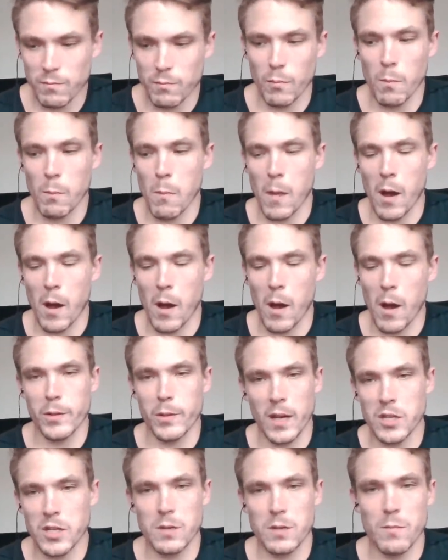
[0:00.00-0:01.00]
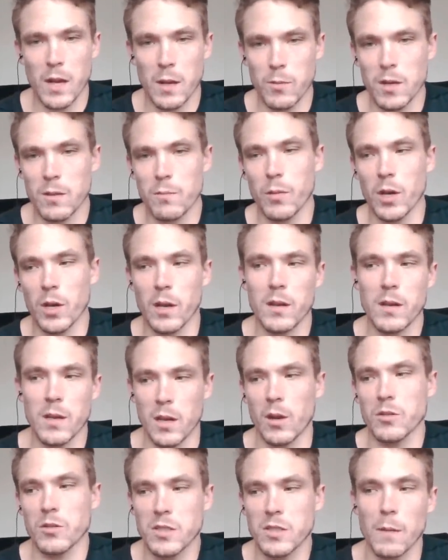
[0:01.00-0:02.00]
my reputation maybe, but you
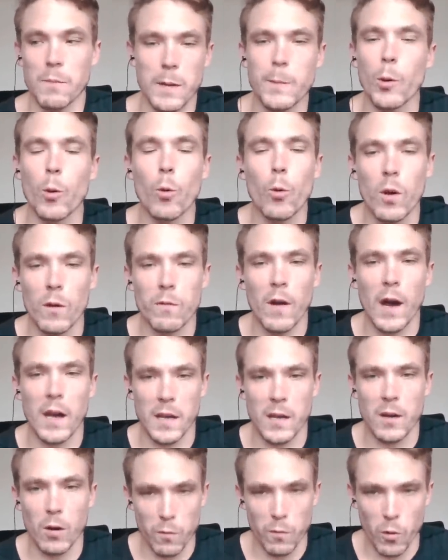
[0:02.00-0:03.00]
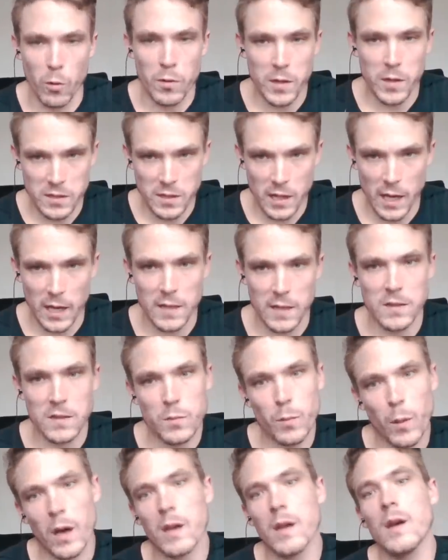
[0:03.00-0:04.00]
know some people will find a hero fold with ace king in this
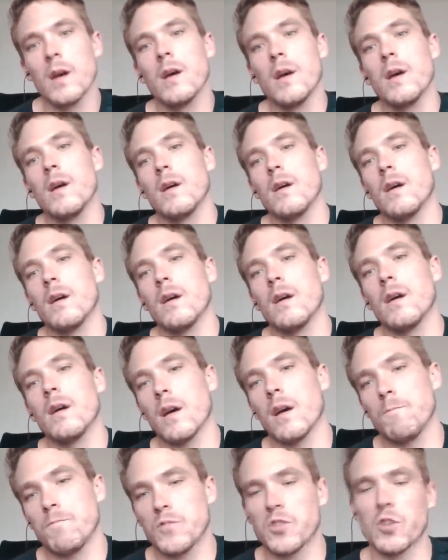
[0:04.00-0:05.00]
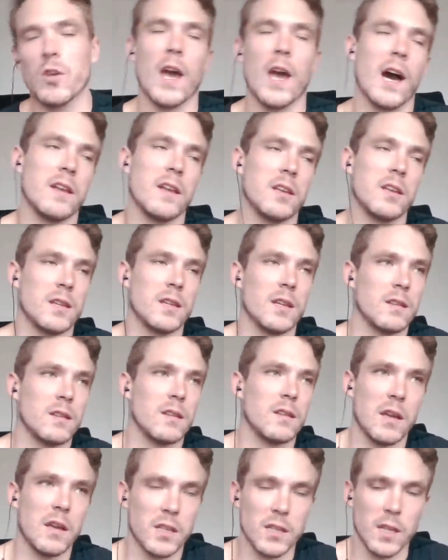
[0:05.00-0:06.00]
spot. Uh, so yeah, I think that
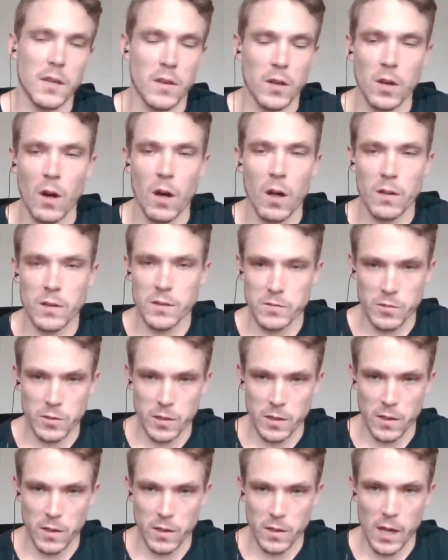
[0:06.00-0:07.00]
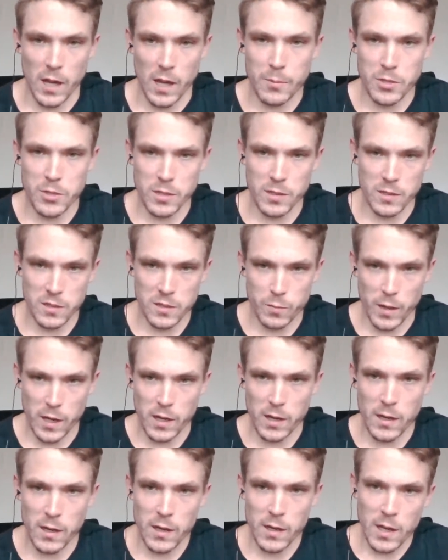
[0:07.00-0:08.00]
I think that the call is really the only option in this
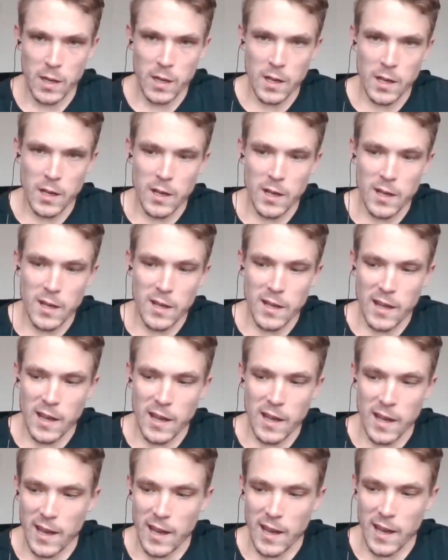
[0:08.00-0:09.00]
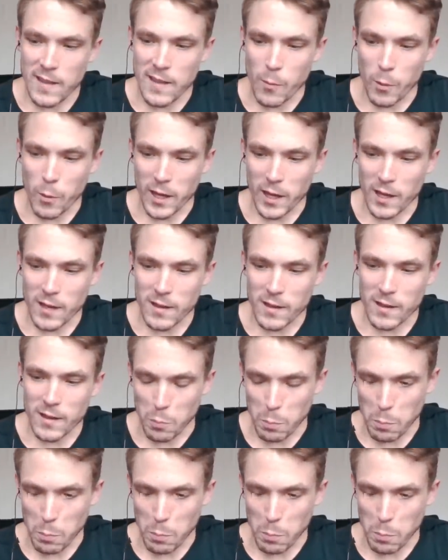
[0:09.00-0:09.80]
spot, and then we get the